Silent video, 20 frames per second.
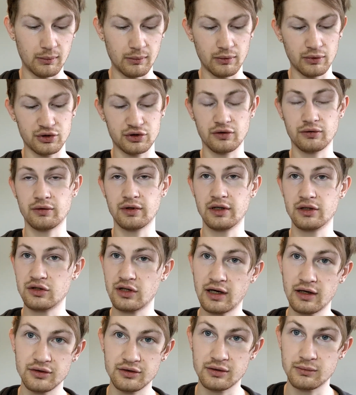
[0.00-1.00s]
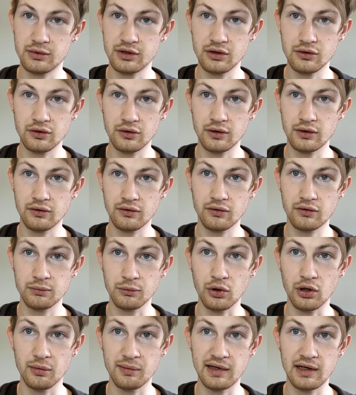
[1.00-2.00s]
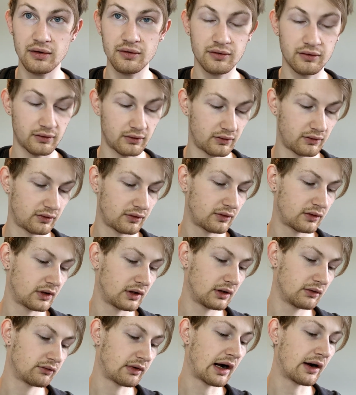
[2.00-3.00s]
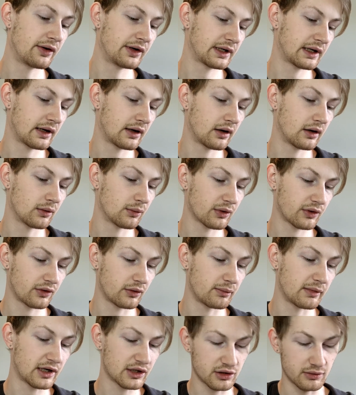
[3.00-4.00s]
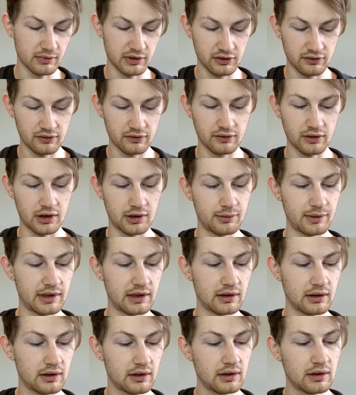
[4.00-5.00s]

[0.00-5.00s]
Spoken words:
which is really challenging when you're doing small amounts, because the rounding error with your measurements is going to be